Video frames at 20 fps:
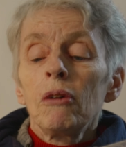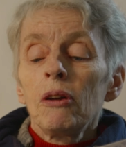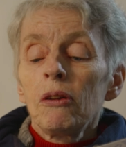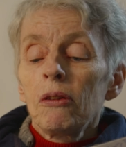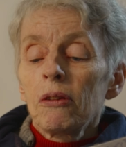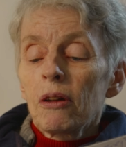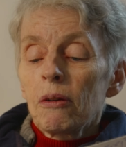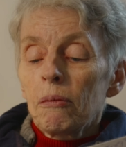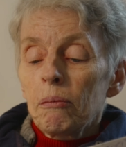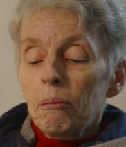
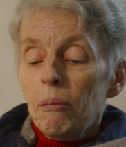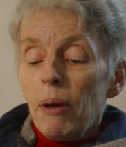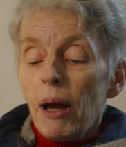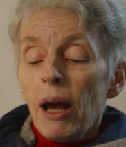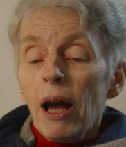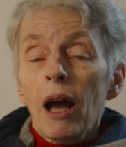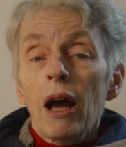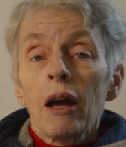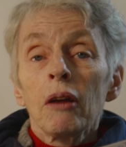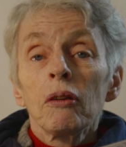with
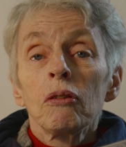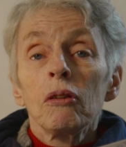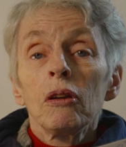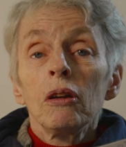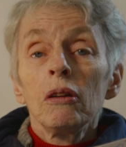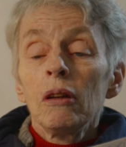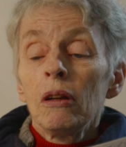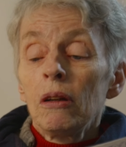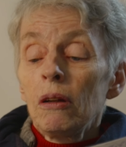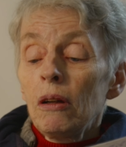
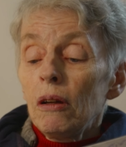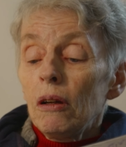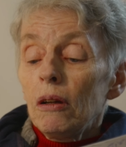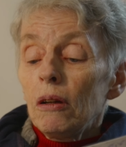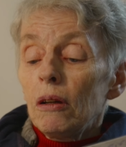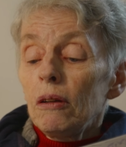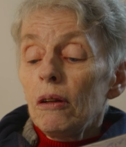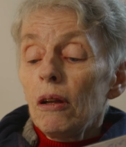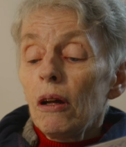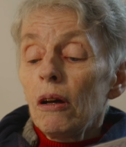compassion,
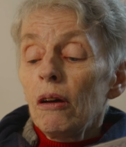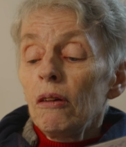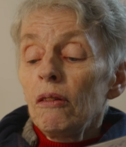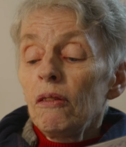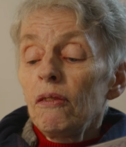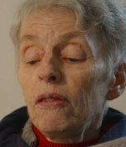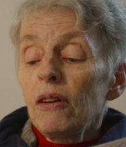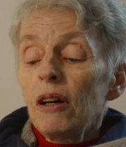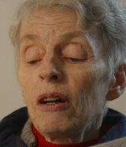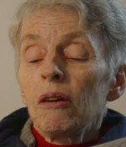
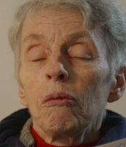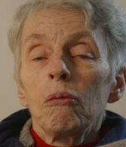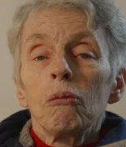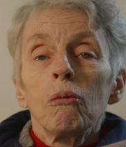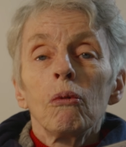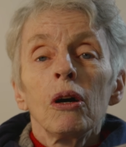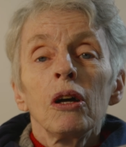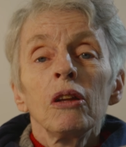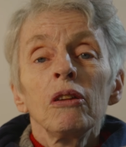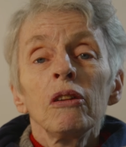love, and
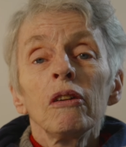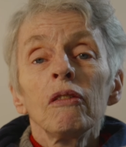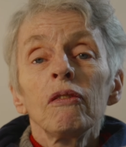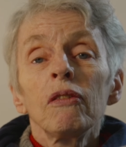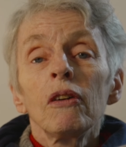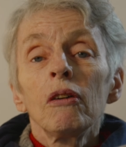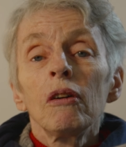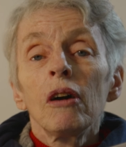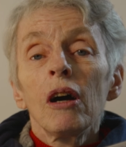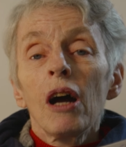
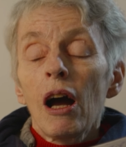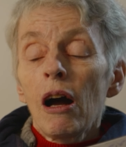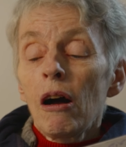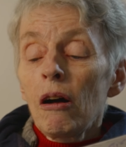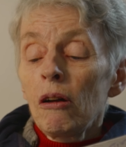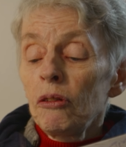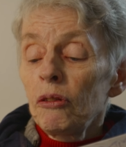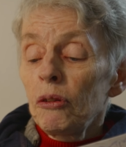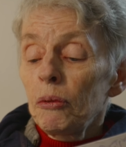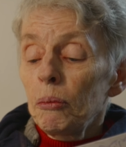wonderful
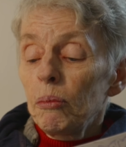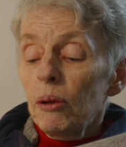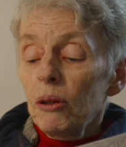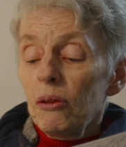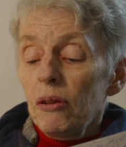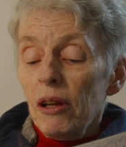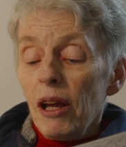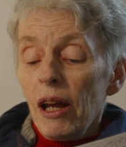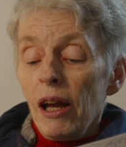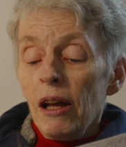
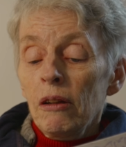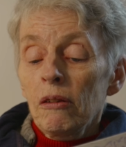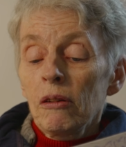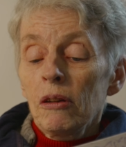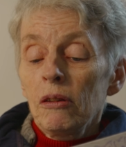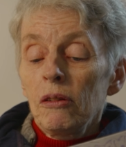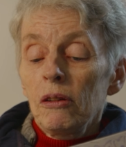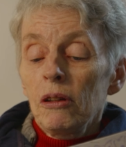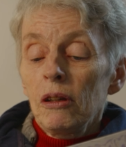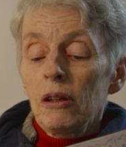
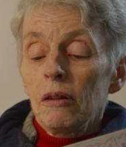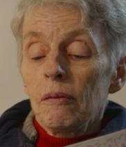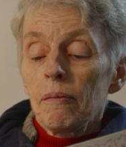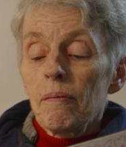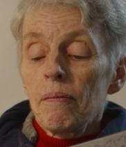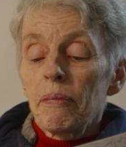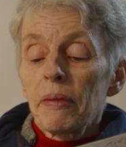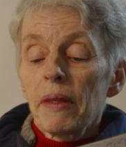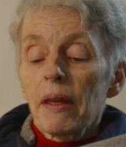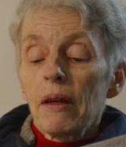hospitality."
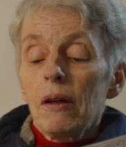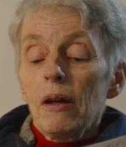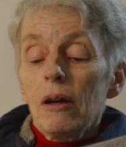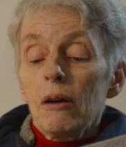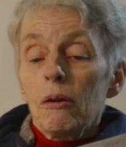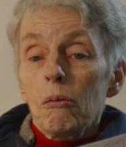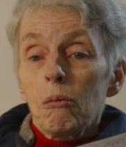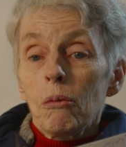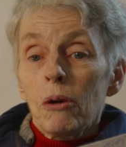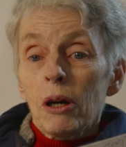
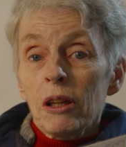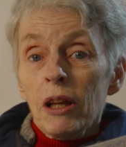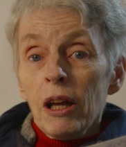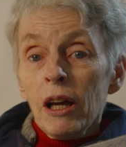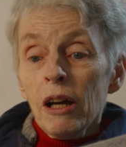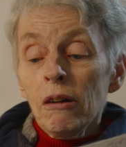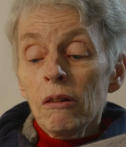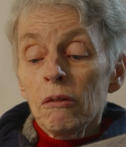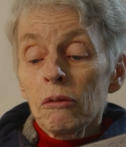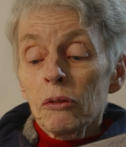"What
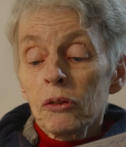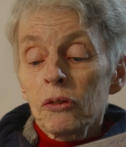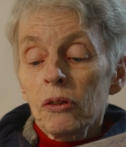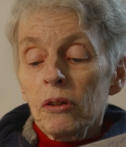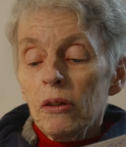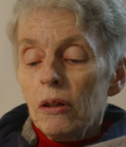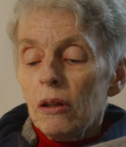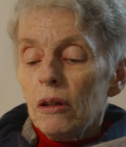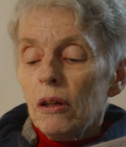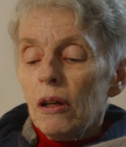else?"
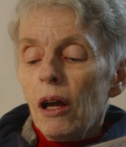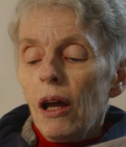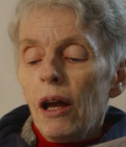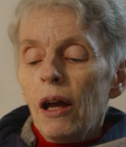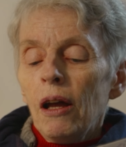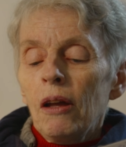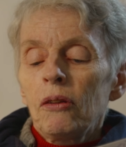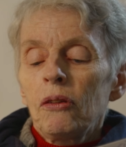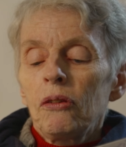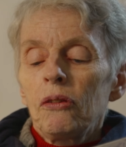
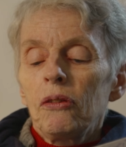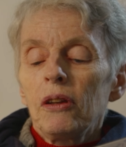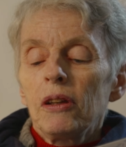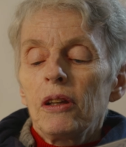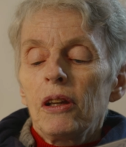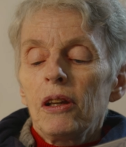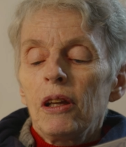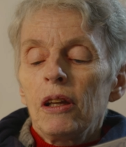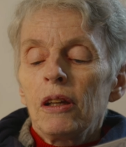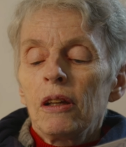asked the
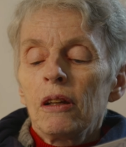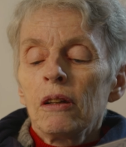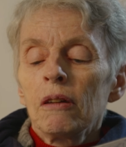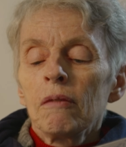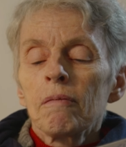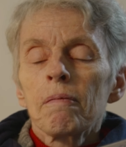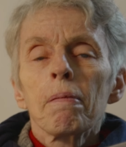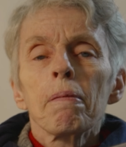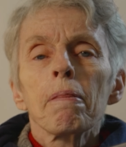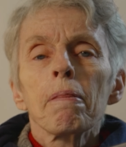king.